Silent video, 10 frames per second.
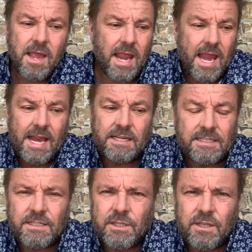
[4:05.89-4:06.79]

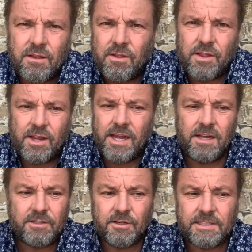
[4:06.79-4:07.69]
is the
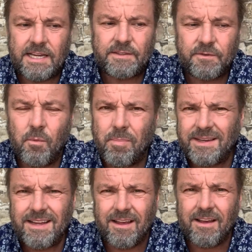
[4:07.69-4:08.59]
successful
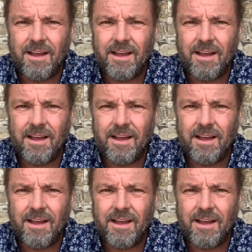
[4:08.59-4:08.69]
bidder